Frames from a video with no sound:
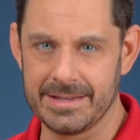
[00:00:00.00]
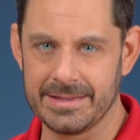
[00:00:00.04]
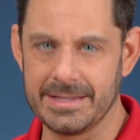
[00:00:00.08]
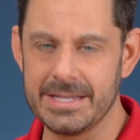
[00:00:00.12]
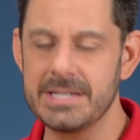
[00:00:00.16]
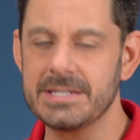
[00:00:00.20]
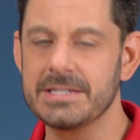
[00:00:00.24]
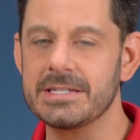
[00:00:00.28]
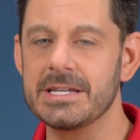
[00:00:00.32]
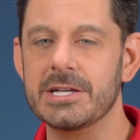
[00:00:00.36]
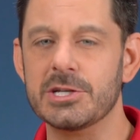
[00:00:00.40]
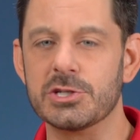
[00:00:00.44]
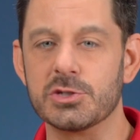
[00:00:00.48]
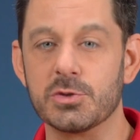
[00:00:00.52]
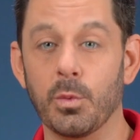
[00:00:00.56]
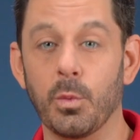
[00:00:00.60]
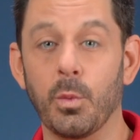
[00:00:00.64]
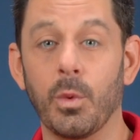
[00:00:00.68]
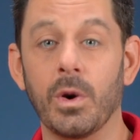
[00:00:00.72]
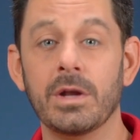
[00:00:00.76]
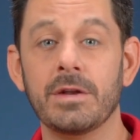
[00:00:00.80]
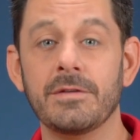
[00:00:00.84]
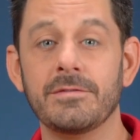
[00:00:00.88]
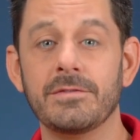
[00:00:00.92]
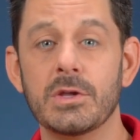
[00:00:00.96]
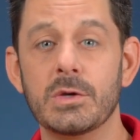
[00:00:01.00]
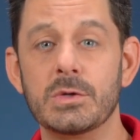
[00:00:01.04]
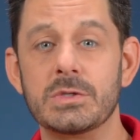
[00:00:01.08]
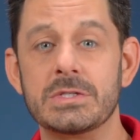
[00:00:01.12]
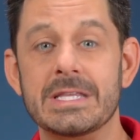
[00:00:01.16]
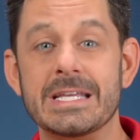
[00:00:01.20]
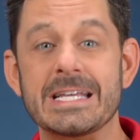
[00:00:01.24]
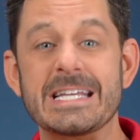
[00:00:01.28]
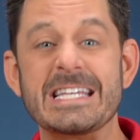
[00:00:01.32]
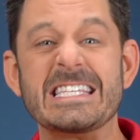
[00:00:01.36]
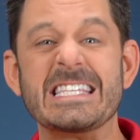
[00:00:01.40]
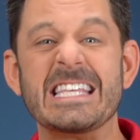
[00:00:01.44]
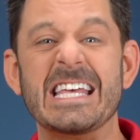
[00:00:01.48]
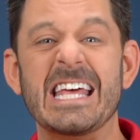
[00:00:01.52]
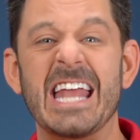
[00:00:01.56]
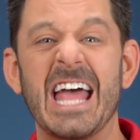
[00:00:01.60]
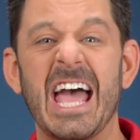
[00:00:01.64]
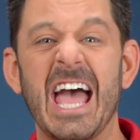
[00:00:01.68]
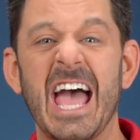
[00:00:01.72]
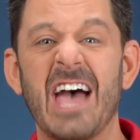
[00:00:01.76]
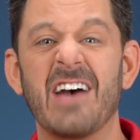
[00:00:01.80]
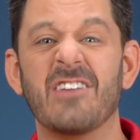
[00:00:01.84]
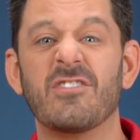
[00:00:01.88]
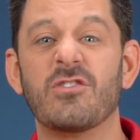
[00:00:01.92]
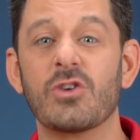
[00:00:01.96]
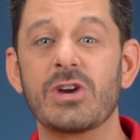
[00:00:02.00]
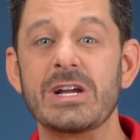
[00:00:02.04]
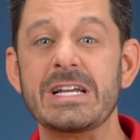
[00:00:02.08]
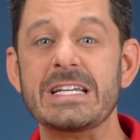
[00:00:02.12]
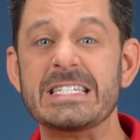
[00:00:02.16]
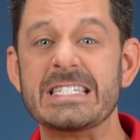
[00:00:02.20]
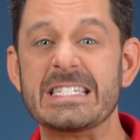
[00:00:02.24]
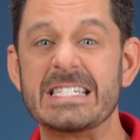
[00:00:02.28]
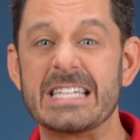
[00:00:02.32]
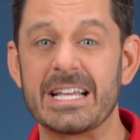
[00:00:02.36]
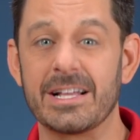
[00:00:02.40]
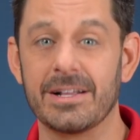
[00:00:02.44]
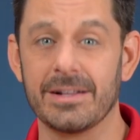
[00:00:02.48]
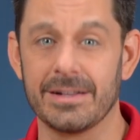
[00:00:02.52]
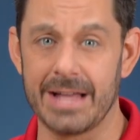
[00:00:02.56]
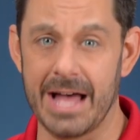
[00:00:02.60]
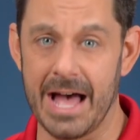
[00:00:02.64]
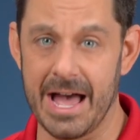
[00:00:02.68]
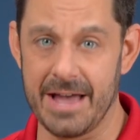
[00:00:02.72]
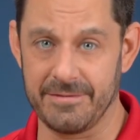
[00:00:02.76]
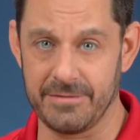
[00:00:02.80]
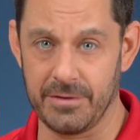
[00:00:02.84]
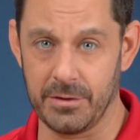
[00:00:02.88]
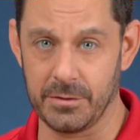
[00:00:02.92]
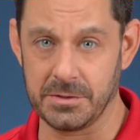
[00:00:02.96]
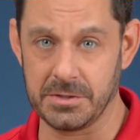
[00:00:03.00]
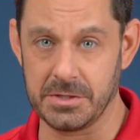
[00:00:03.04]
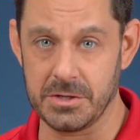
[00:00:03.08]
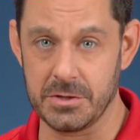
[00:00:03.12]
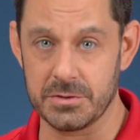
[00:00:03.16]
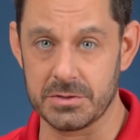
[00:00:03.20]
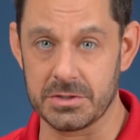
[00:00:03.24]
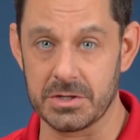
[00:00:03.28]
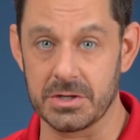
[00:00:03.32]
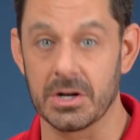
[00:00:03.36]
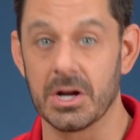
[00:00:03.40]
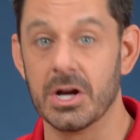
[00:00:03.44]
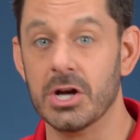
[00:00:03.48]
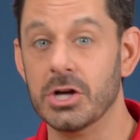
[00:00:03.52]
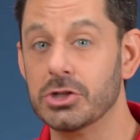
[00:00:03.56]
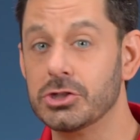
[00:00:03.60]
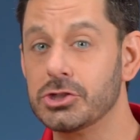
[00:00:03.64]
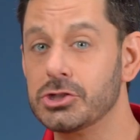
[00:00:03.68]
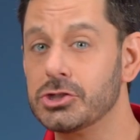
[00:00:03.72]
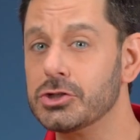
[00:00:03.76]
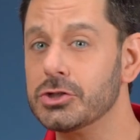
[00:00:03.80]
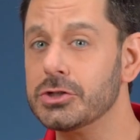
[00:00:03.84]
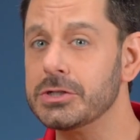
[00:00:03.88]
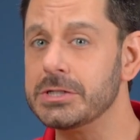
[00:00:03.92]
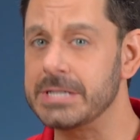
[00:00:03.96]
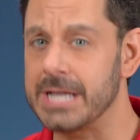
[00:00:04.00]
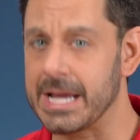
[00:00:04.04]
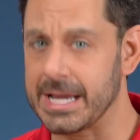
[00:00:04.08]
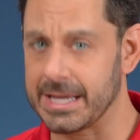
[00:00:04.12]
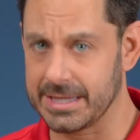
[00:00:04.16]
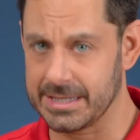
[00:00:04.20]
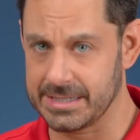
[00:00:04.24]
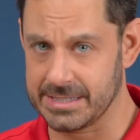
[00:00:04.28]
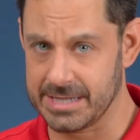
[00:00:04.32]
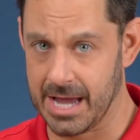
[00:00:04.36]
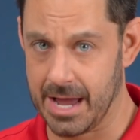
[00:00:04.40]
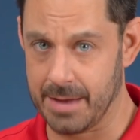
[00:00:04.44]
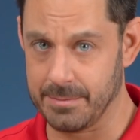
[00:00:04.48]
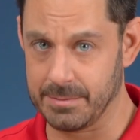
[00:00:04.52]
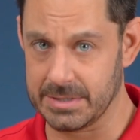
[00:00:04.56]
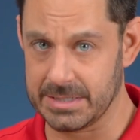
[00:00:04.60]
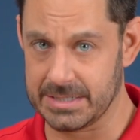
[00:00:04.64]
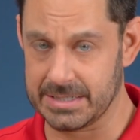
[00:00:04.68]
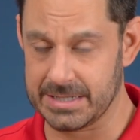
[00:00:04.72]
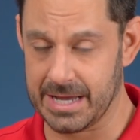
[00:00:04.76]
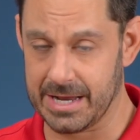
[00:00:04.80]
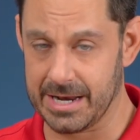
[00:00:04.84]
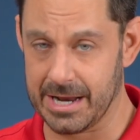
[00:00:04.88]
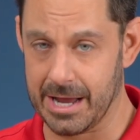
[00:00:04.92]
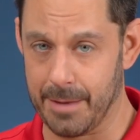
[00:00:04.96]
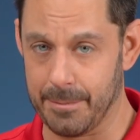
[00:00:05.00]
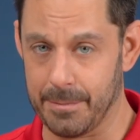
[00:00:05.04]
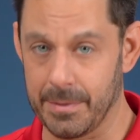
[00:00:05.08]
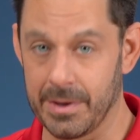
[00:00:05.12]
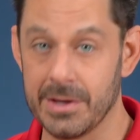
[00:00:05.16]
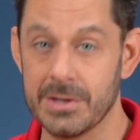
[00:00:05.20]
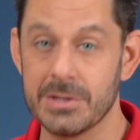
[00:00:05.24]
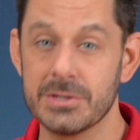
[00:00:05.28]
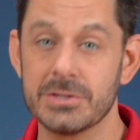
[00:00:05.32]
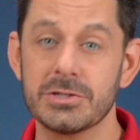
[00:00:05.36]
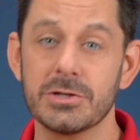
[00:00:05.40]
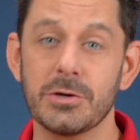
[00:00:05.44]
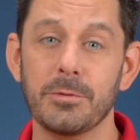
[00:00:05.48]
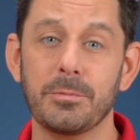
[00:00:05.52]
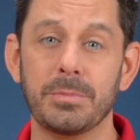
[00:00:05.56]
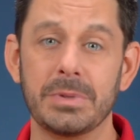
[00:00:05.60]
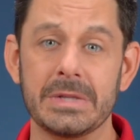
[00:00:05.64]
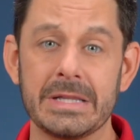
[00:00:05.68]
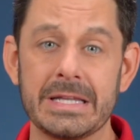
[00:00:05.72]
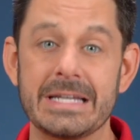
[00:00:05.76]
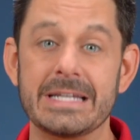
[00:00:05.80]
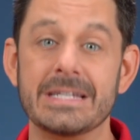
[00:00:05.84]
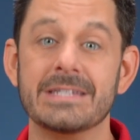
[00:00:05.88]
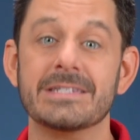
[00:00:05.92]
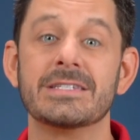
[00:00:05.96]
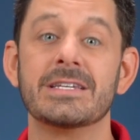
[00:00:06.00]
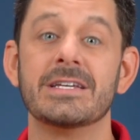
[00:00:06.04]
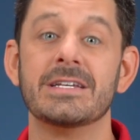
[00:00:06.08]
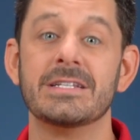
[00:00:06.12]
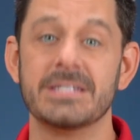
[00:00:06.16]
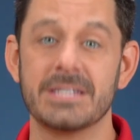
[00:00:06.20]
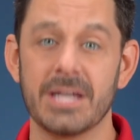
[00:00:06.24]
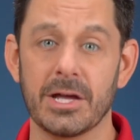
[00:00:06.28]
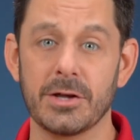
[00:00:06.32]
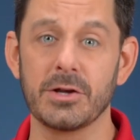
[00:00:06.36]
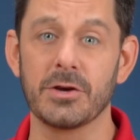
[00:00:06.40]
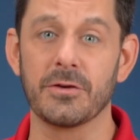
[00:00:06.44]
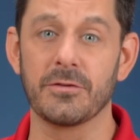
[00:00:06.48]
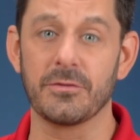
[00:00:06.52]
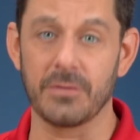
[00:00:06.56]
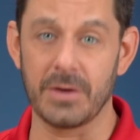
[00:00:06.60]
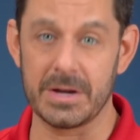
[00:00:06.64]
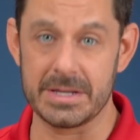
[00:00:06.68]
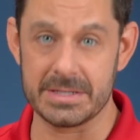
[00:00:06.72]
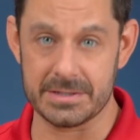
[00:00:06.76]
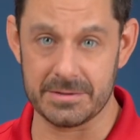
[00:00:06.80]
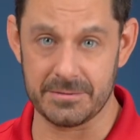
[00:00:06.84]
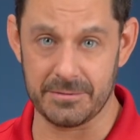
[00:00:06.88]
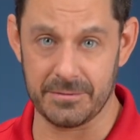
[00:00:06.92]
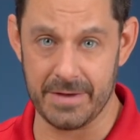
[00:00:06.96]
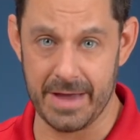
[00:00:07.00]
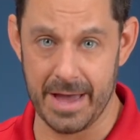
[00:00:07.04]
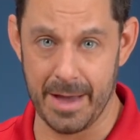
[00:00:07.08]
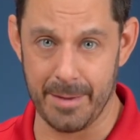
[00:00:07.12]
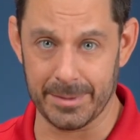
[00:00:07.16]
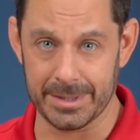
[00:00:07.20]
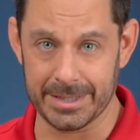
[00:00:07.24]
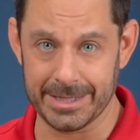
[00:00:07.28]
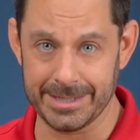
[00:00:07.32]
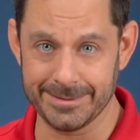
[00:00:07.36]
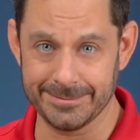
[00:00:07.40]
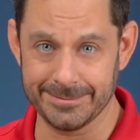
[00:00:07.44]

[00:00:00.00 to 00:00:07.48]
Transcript: This is one of those things that every single iPhone user should take the time to set up. So please, tell your friends and family.